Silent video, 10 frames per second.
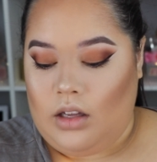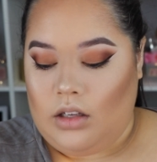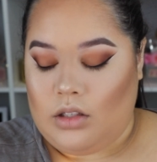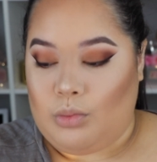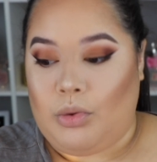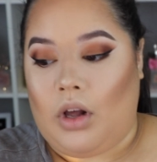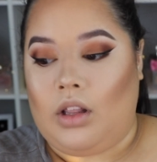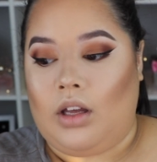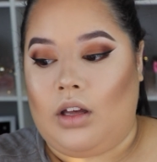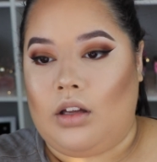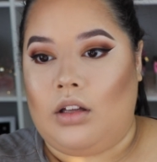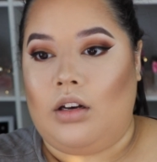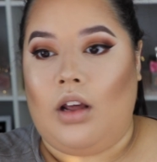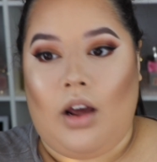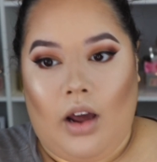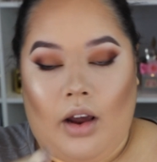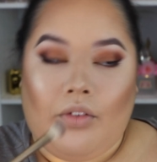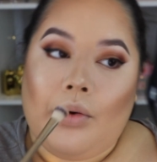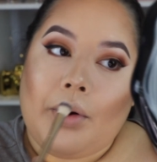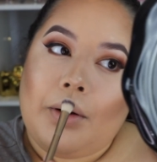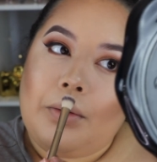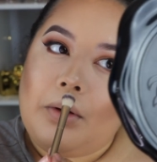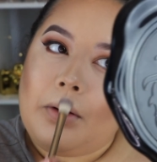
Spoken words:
sprawling everywhere.